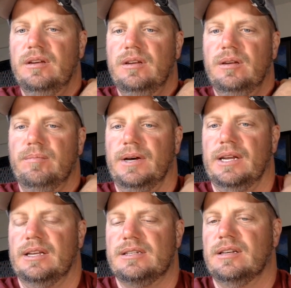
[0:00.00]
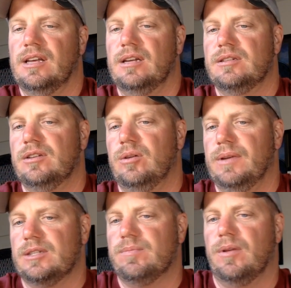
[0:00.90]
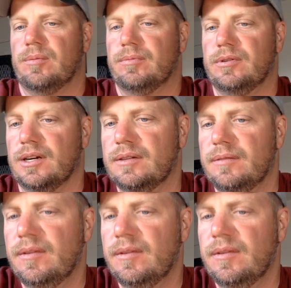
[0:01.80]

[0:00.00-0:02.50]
but it's going to still be a smaller truck.